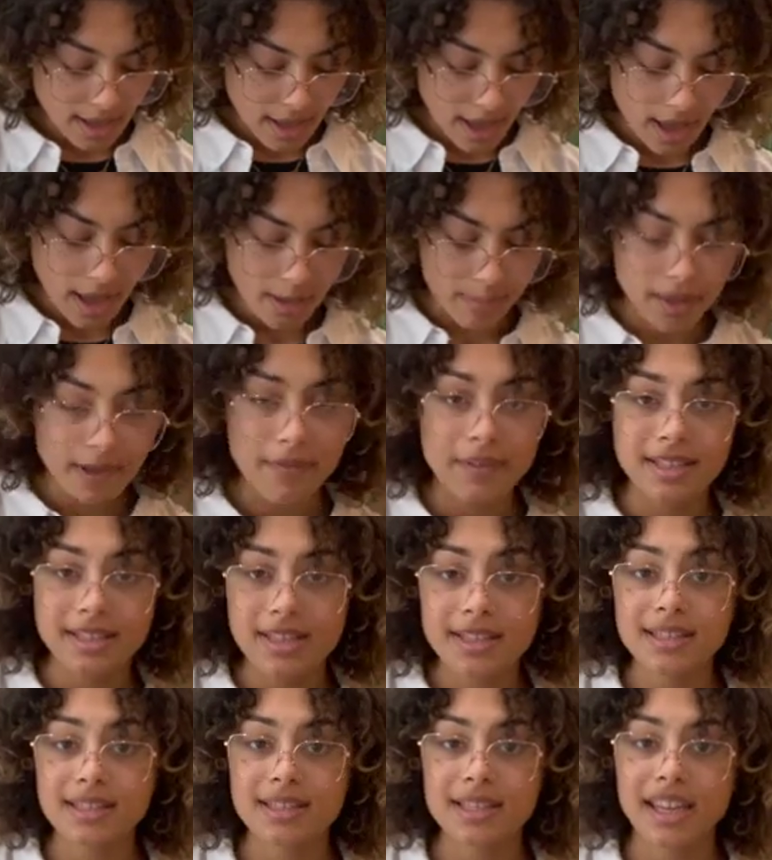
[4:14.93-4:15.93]
If it
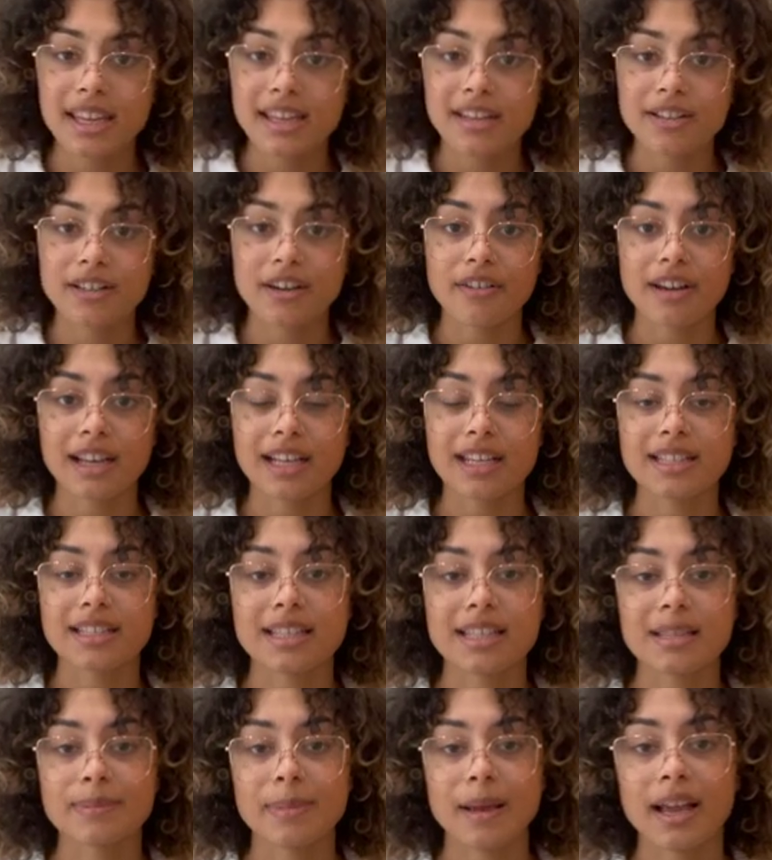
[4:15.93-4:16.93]
doesn't take you directly to
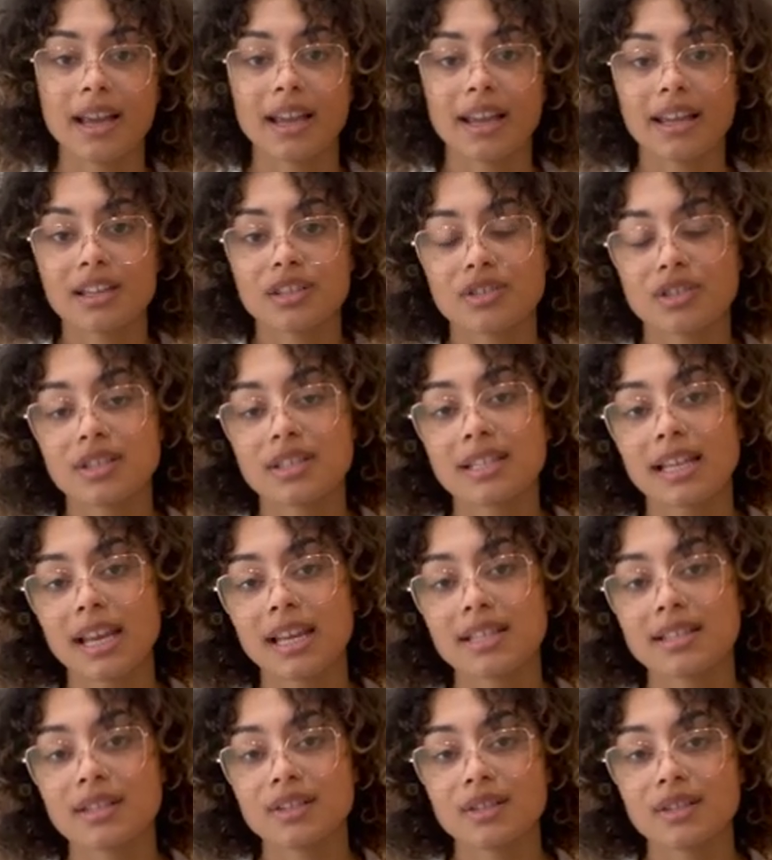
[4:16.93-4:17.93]
this bag and it just
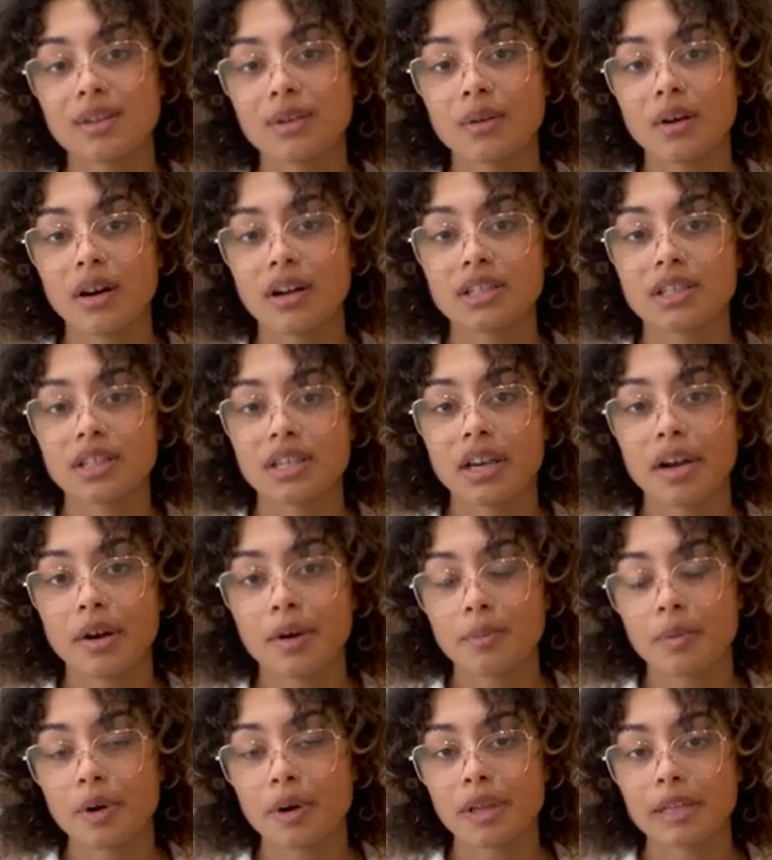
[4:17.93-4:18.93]
takes you to our
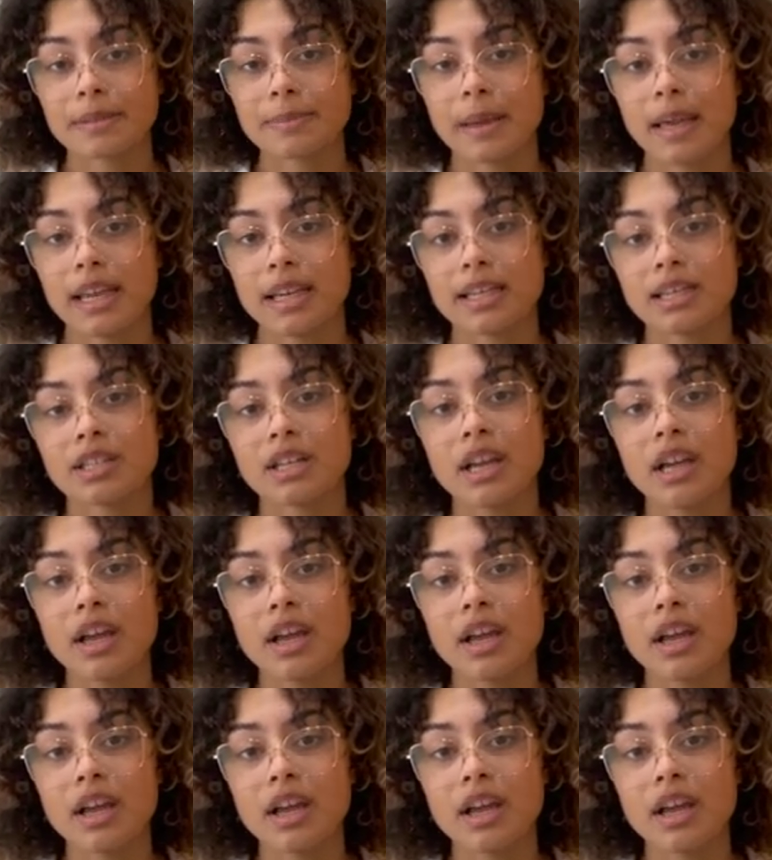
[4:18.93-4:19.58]
generic product page,